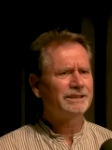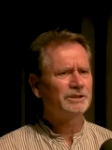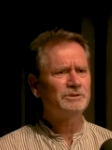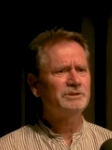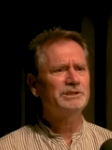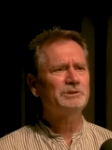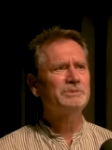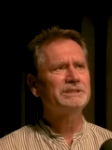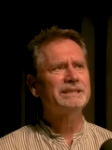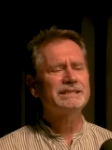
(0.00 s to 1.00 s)
you know,
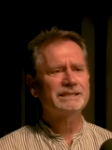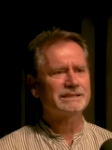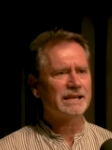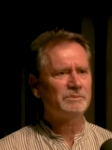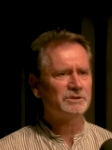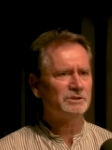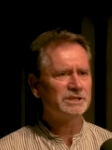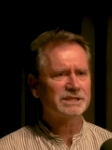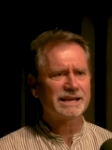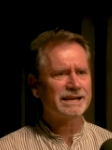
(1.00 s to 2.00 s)
when these things happen, you
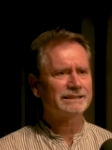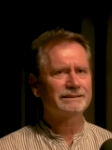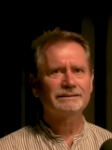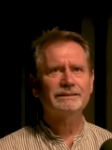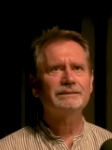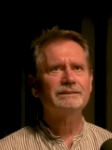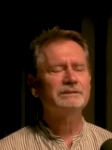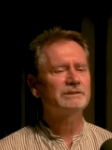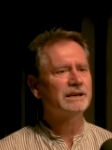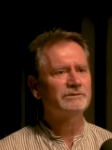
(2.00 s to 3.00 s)

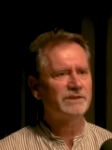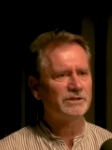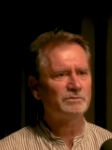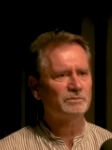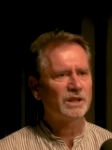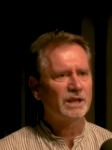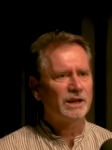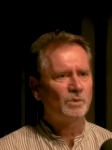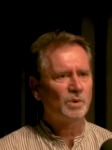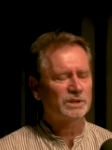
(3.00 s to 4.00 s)
can't fathom
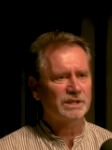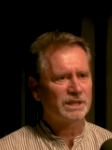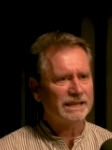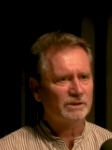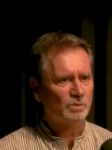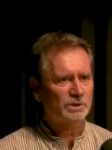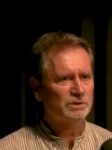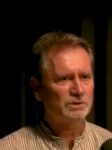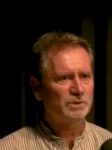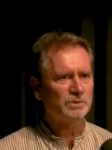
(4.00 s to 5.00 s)
what to think or what
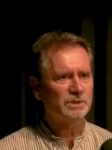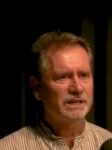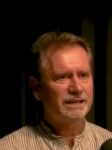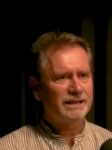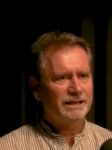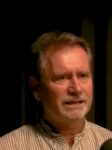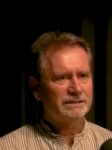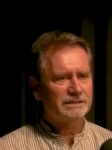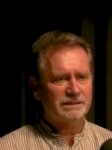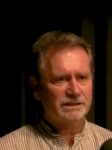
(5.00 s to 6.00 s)
to do.
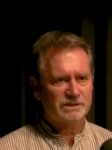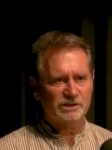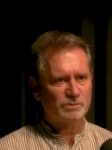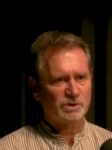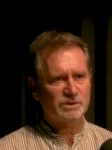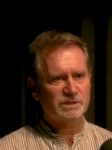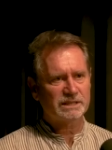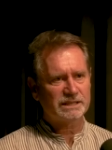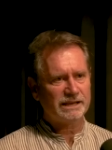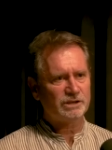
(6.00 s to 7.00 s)
It's just such an experience
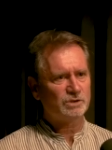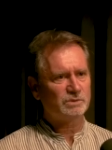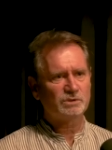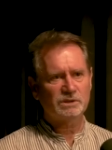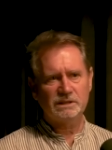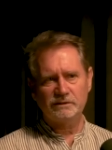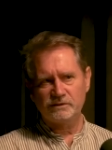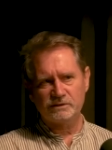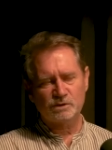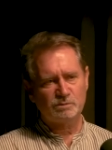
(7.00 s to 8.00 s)
that takes you into a
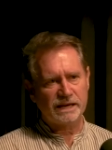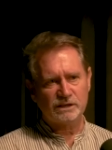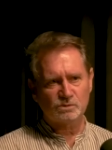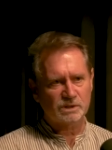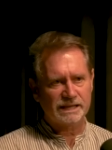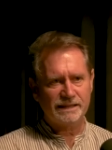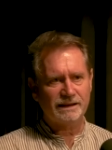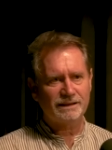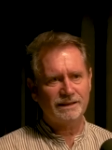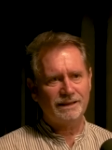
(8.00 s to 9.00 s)
different space
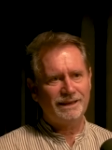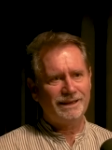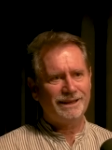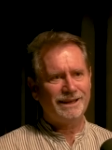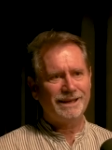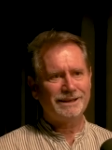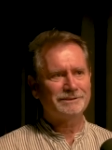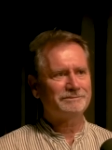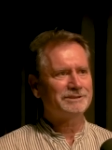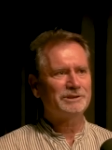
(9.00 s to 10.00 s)
altogether.
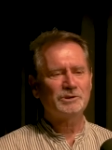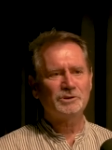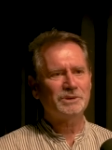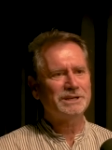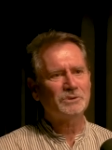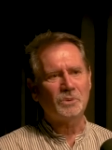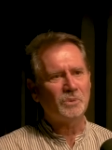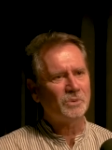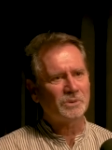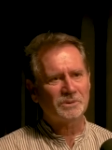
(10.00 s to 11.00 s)
And, you know, you're in
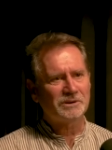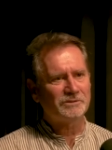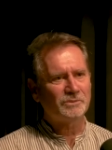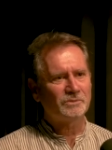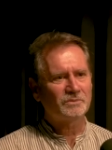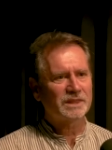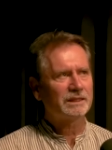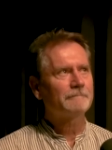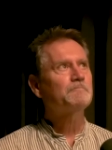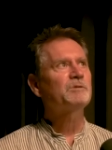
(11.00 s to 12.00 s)
awe of
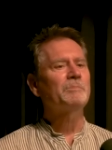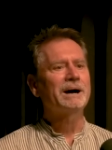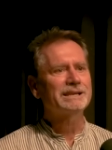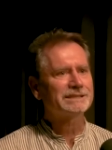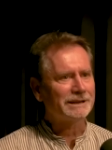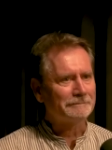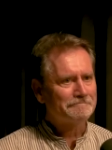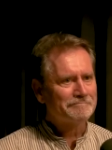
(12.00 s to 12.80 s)
the master.